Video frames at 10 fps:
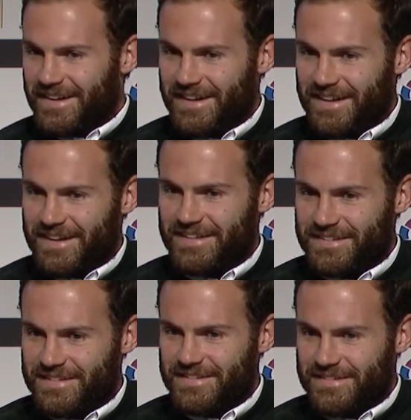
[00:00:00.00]

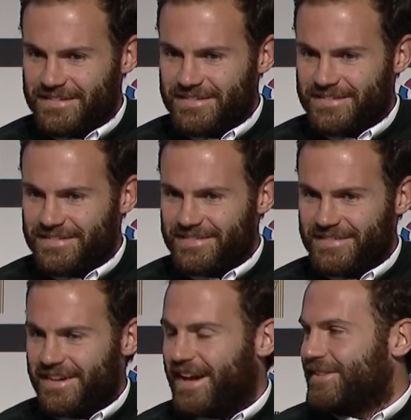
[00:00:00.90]
and
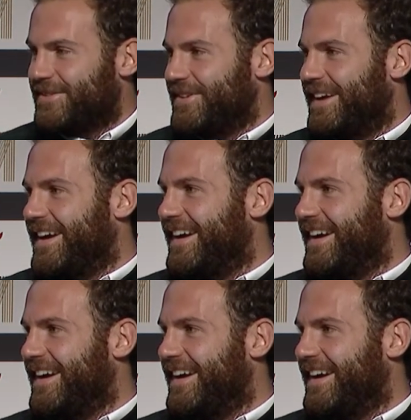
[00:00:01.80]
I had to, yeah.